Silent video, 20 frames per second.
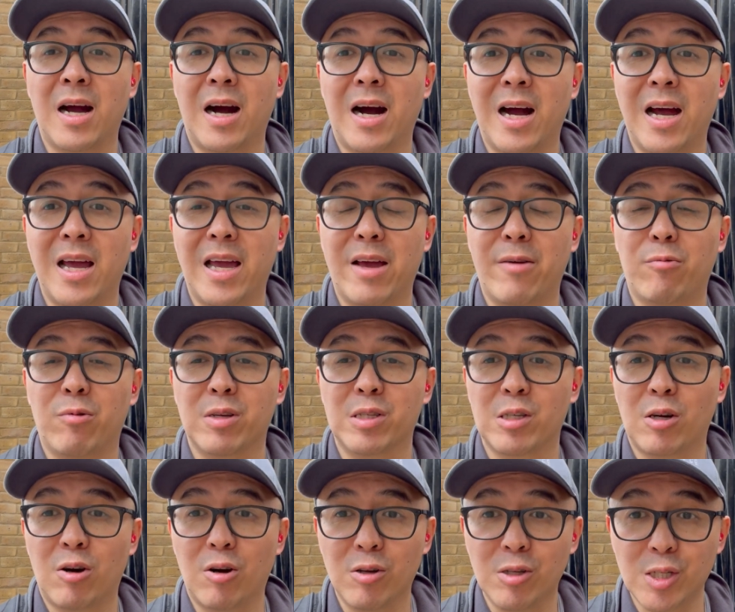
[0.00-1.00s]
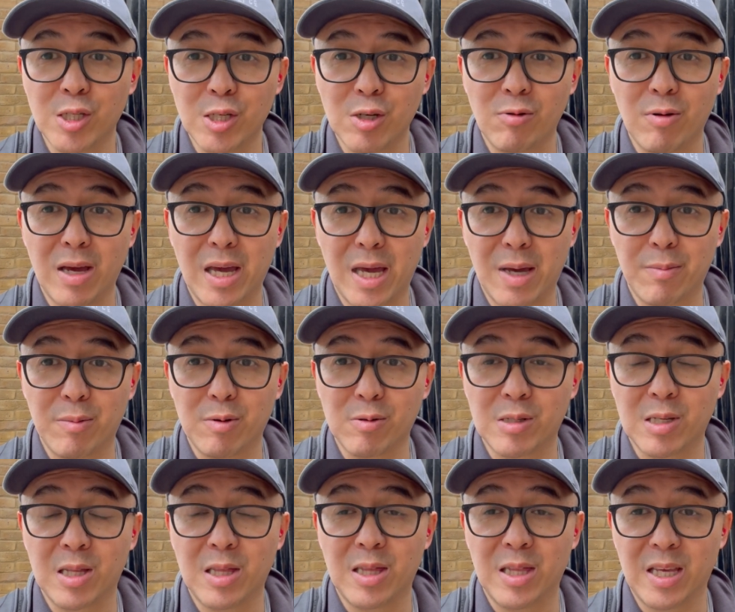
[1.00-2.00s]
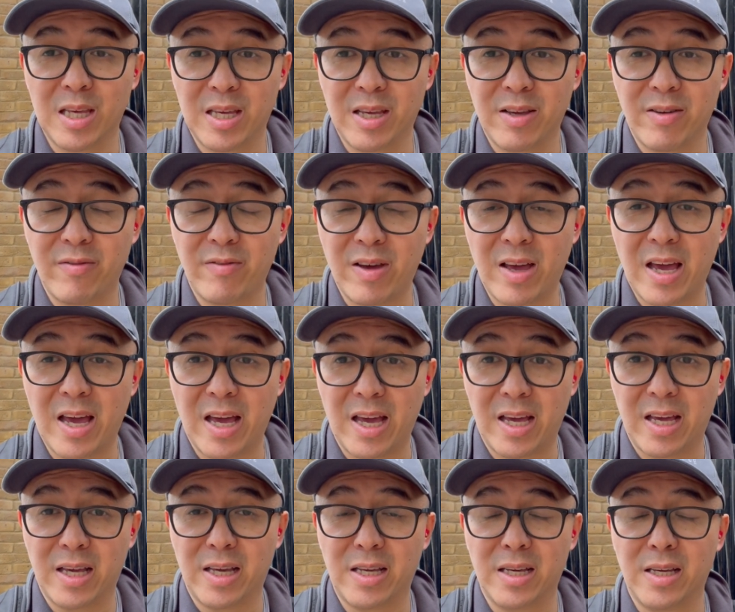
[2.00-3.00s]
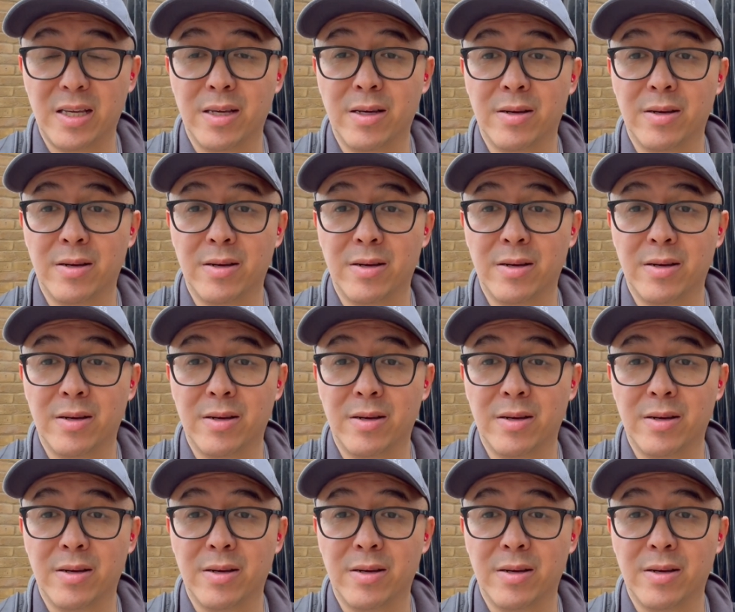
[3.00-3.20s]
I was also able to leave a